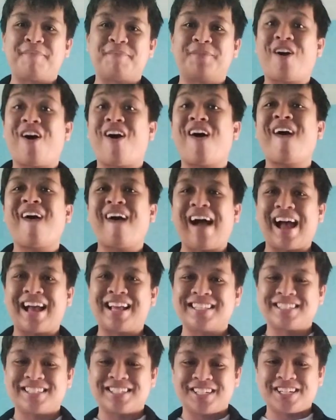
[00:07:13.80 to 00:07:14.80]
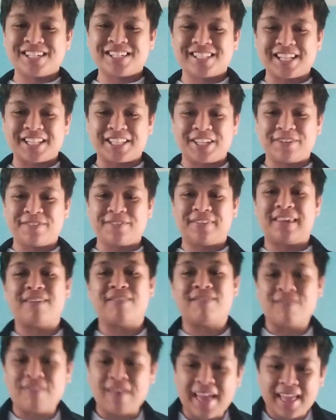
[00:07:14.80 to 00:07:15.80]
wrong answers that you've
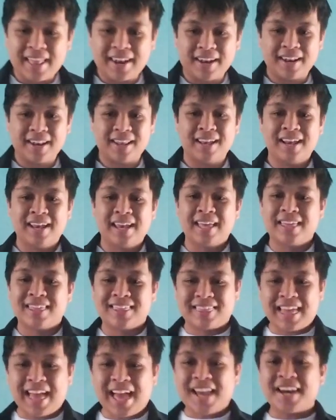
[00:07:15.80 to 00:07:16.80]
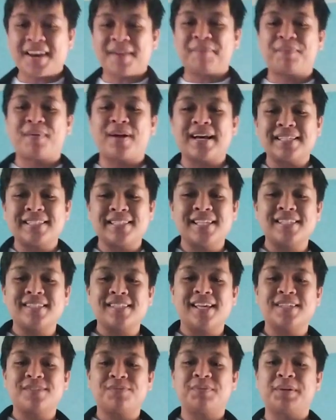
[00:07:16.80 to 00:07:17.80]
given. Then the process
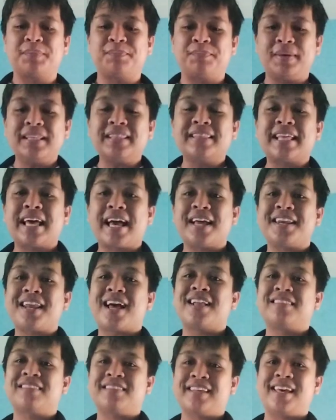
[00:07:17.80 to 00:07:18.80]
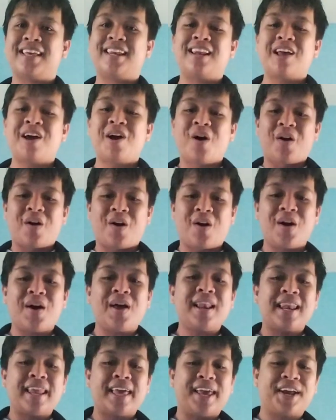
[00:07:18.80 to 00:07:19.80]
is repeated until
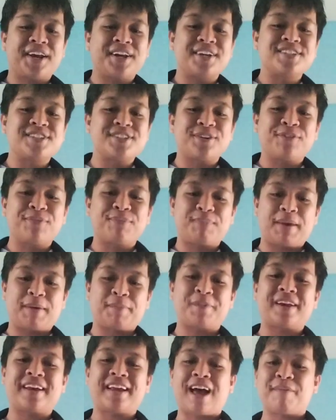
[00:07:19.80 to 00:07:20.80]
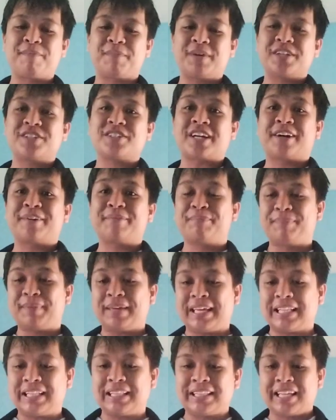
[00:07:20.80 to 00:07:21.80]
all layers of paper cabbage are
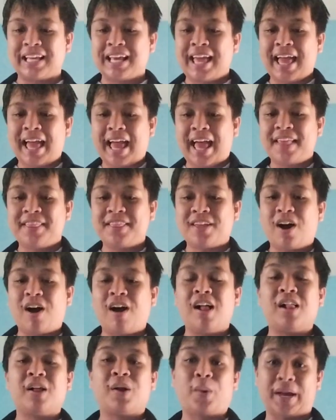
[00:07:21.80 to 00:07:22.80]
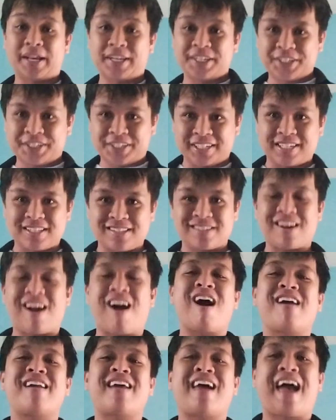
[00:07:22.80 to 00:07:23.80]
peeled and all questions
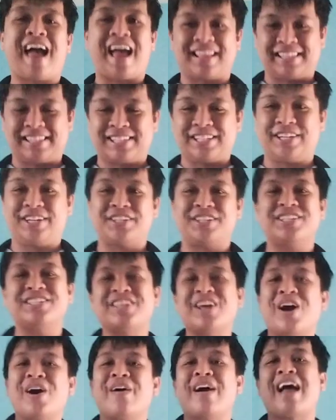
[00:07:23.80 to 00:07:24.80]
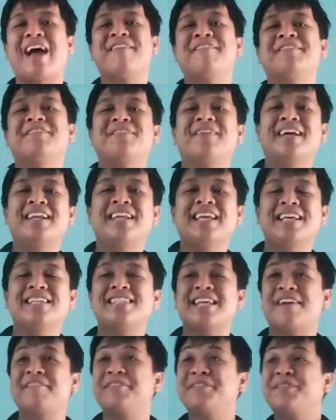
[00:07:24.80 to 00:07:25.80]
are answered. So is
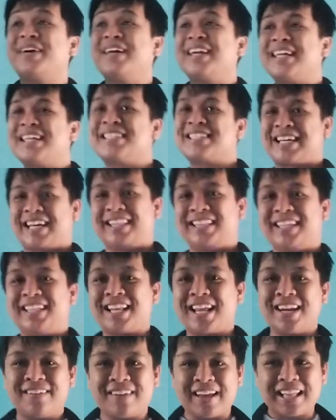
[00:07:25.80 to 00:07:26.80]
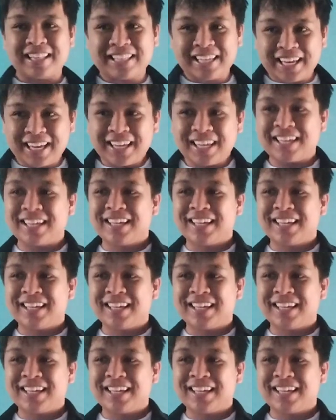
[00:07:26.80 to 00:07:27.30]
everyone excited and ready?